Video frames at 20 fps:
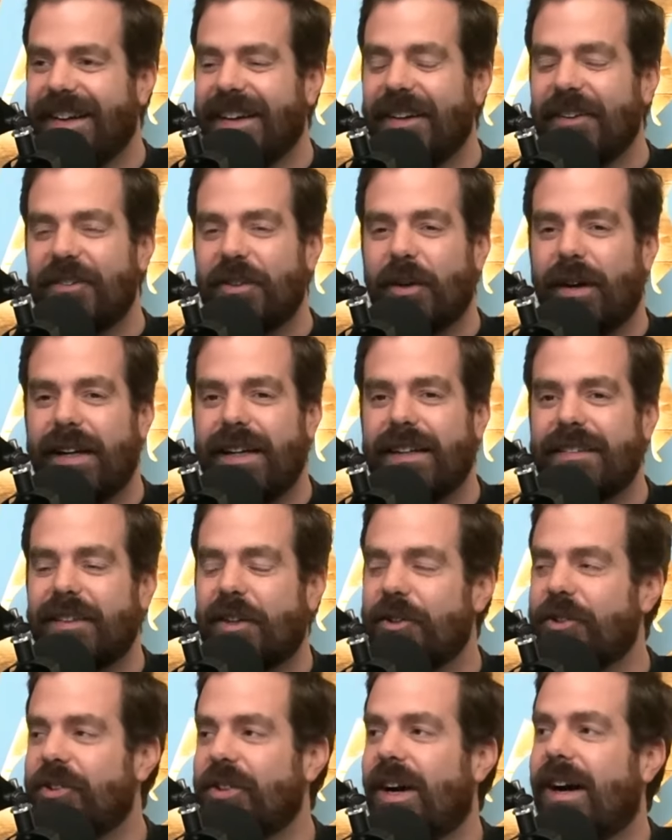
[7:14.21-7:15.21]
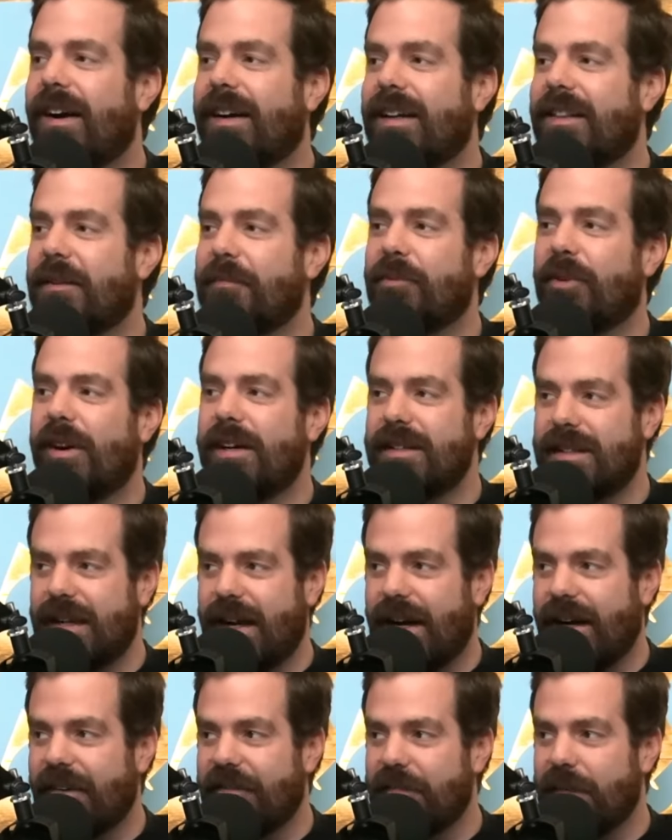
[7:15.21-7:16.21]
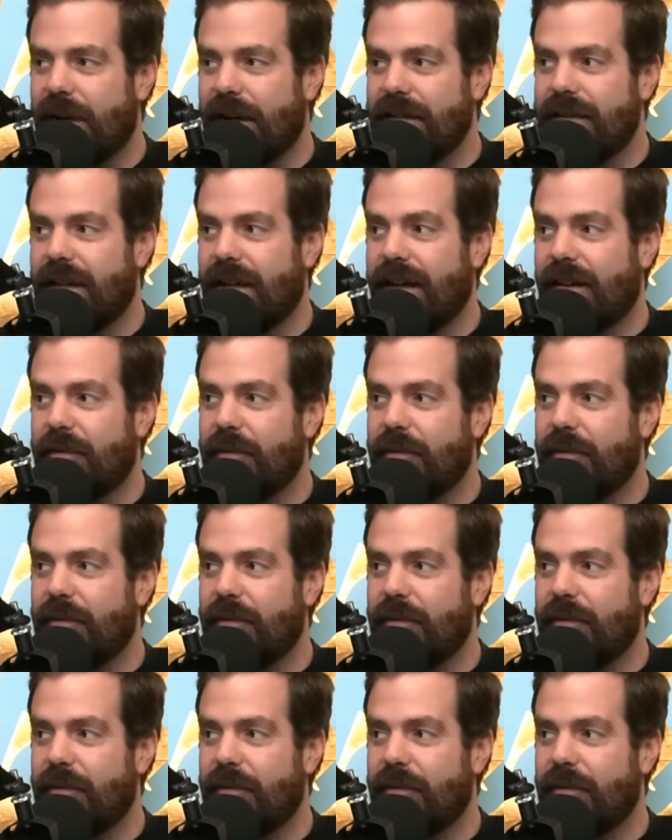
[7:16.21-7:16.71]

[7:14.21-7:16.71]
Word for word: So I guess our shock at the price tag of Montec